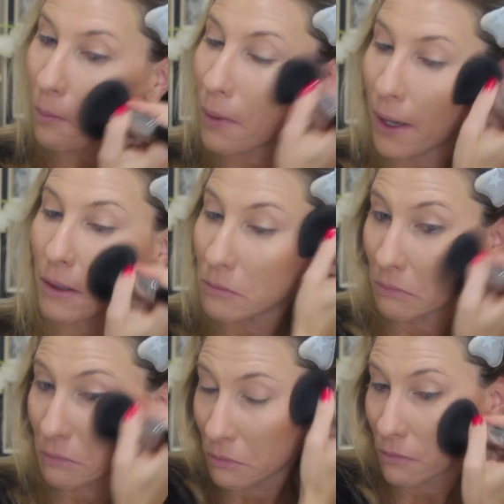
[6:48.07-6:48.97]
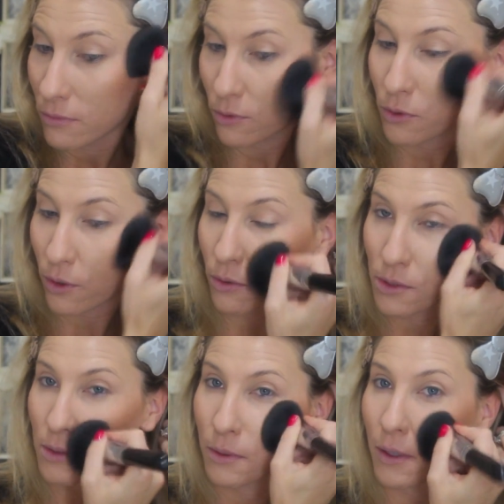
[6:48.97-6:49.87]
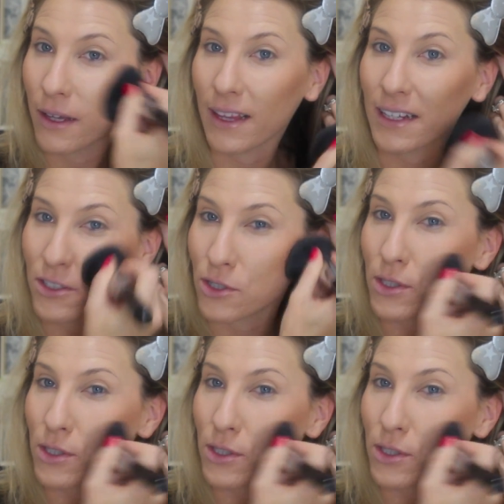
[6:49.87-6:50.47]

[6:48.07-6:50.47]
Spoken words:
but who knows? That's